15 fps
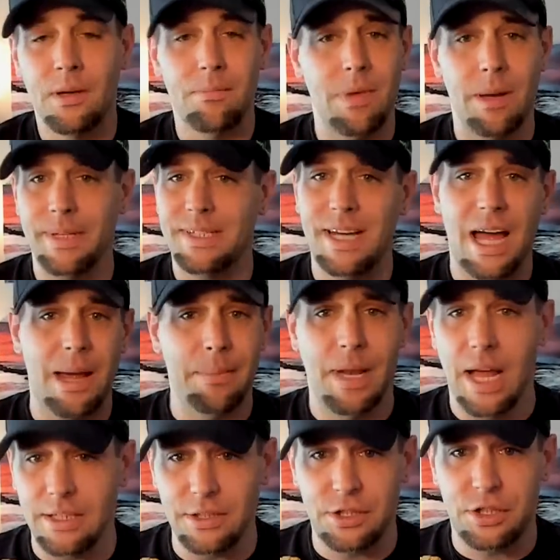Maybe
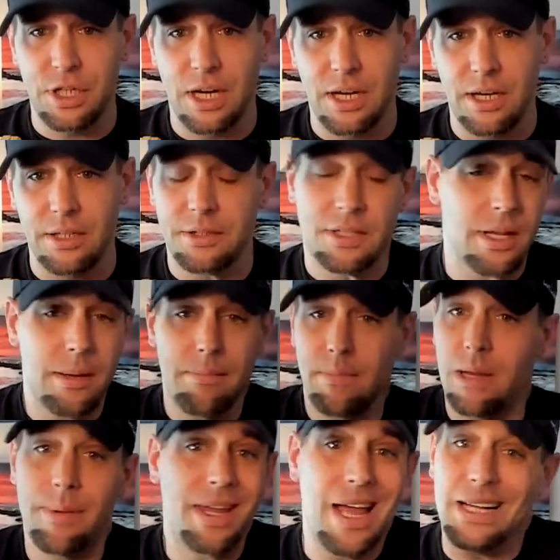timelines changed.
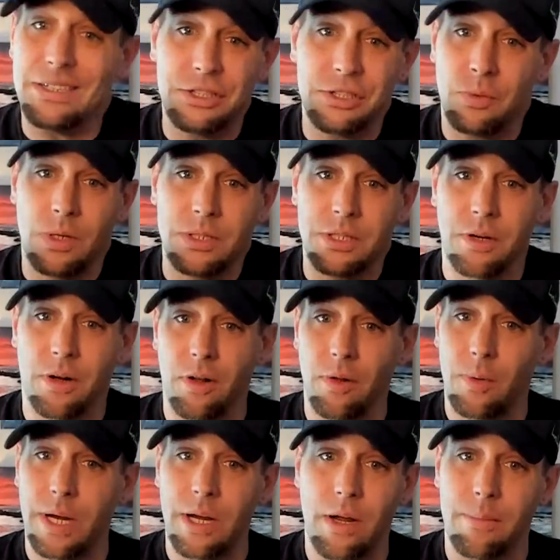Maybe I just wasn't all the
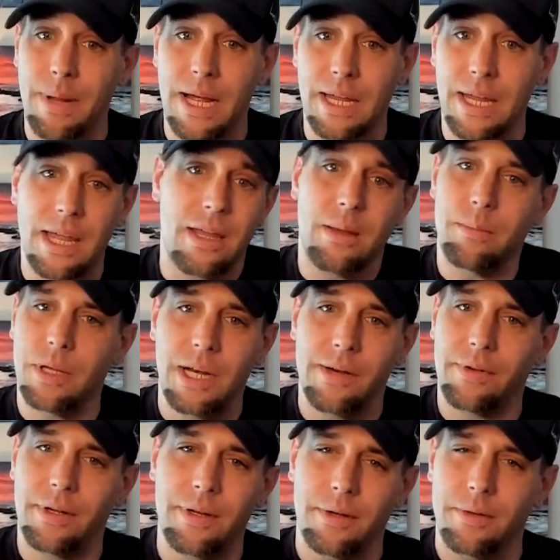way on my game. You
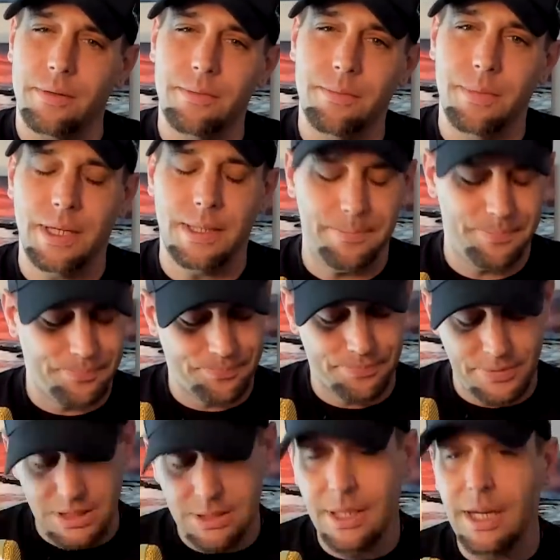never know, but
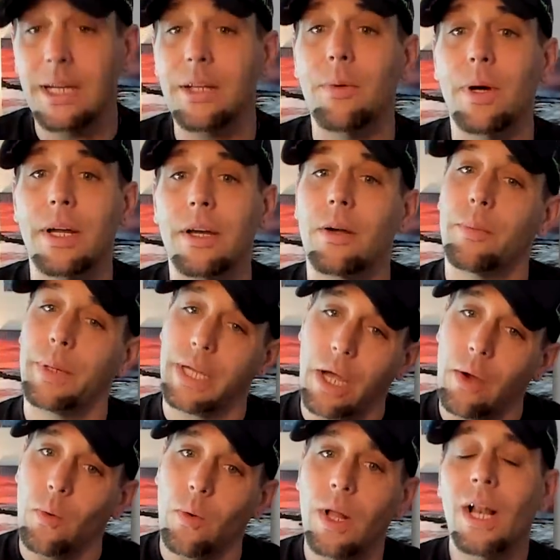anyway, here we
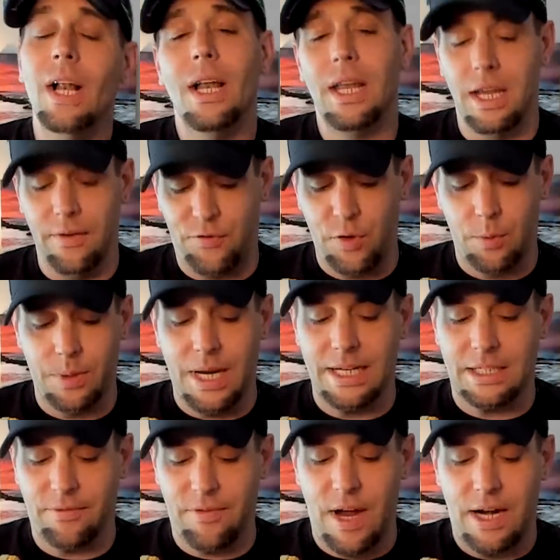go. If you would like
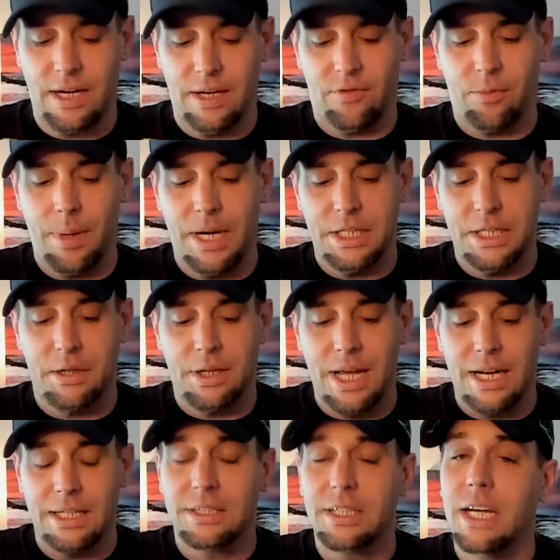to find information on
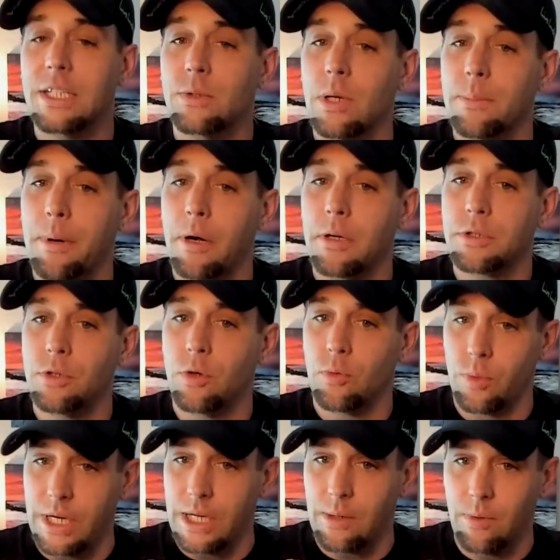how to schedule a personal
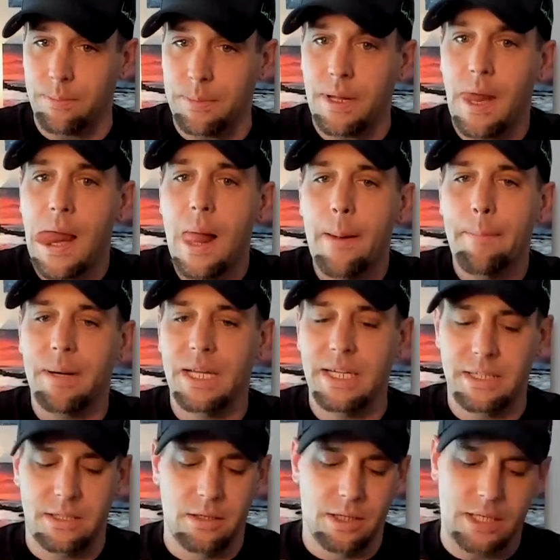reading with me,
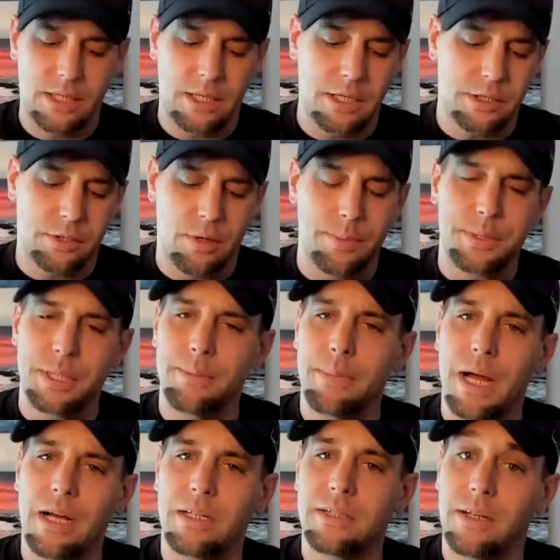please look in the description
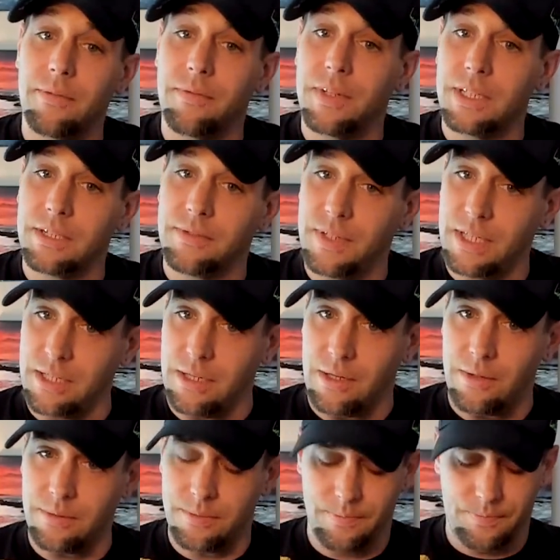box of this
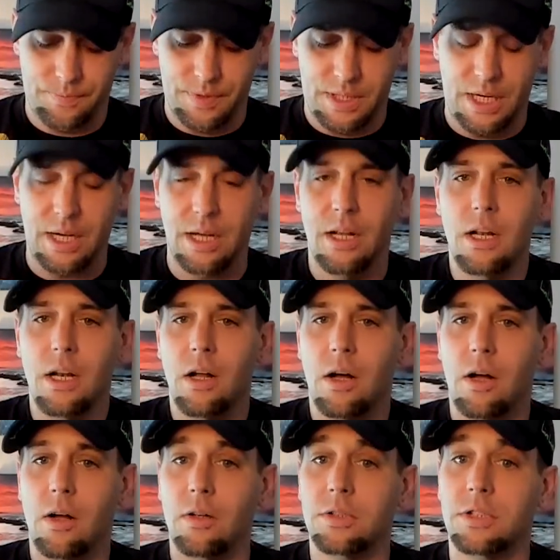video. Okay?
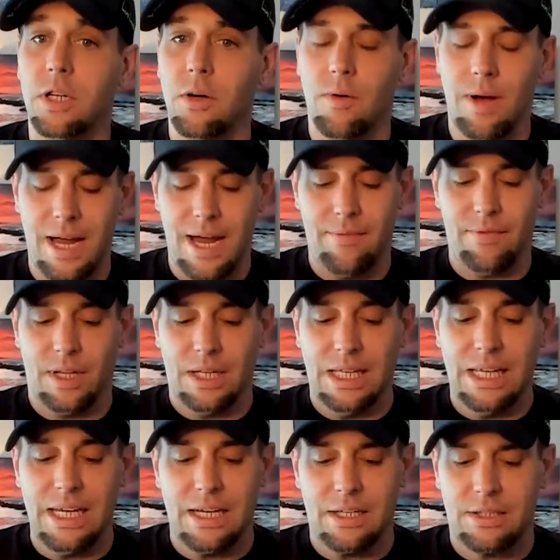Also, I have the
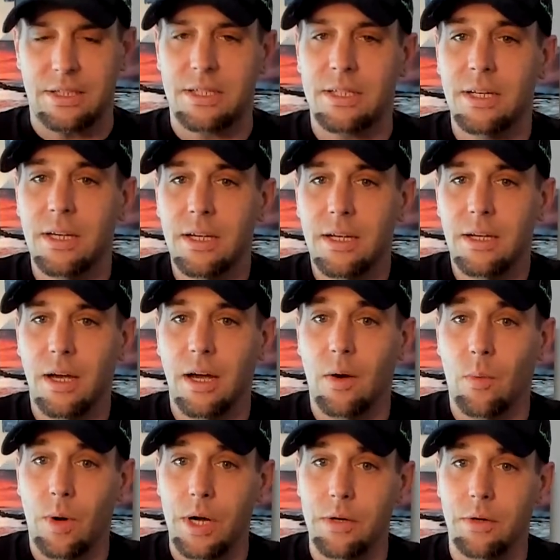links
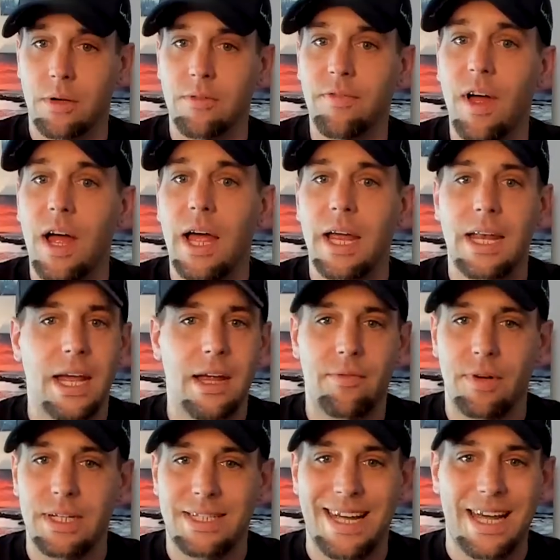where you can find
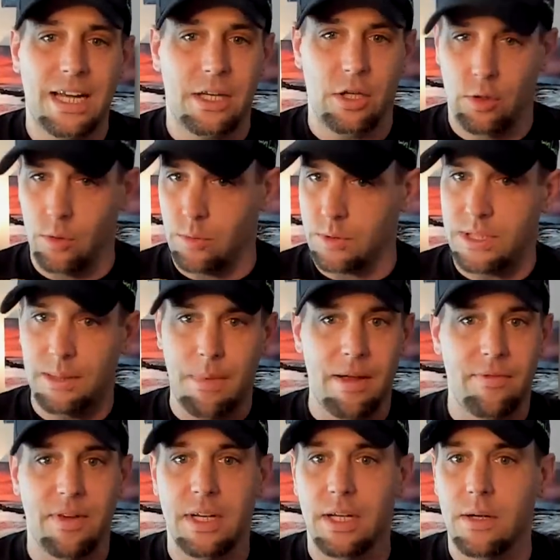every deck used in my
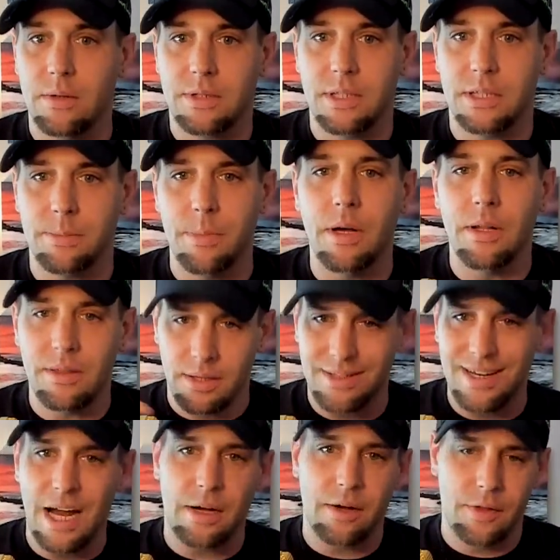videos this month
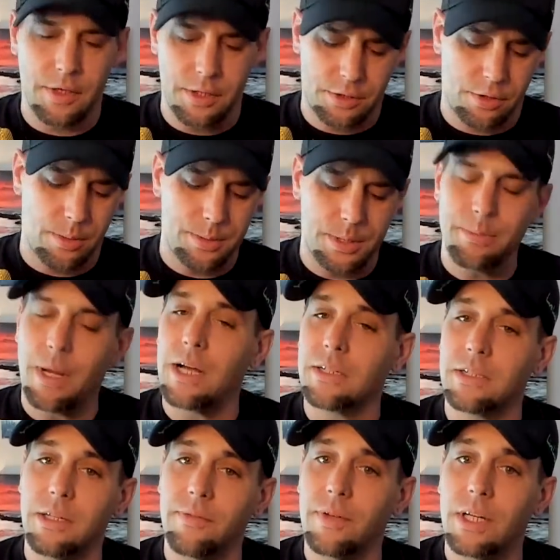down in the description box
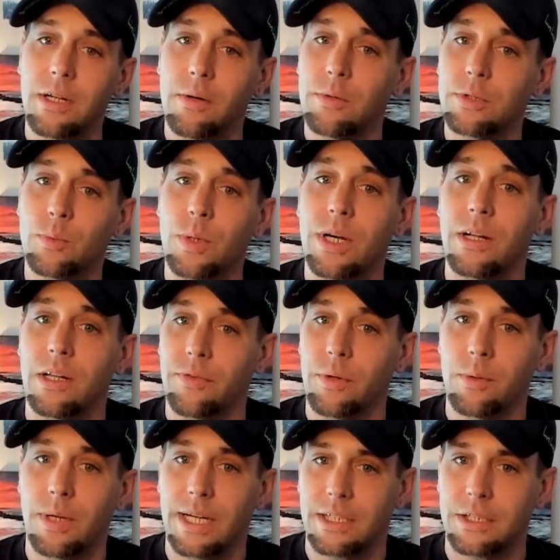of the video as well, if you
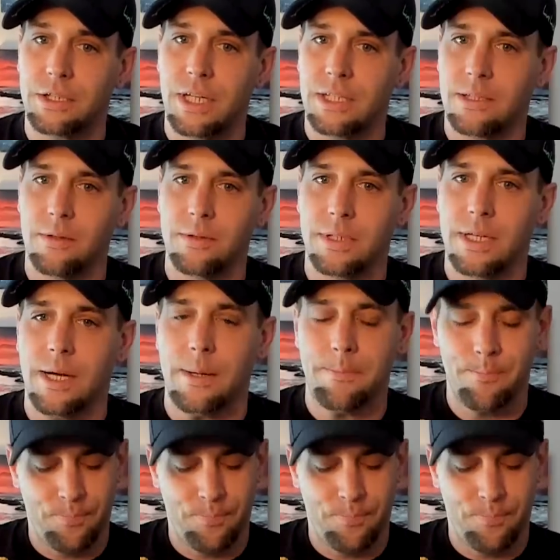would like to check those out.